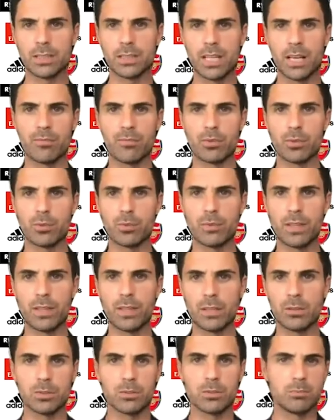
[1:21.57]
And from
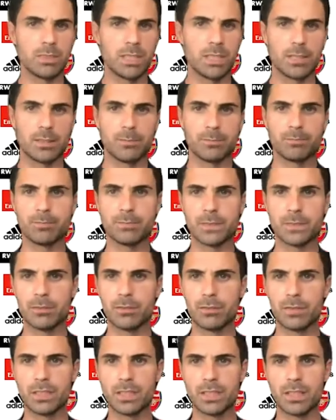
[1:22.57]
now on, yeah, the
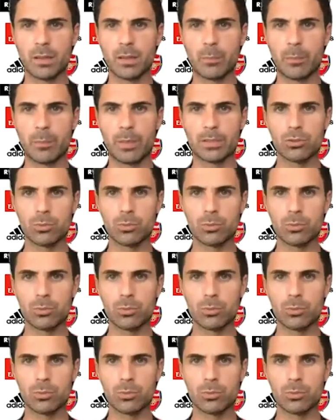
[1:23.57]
physical part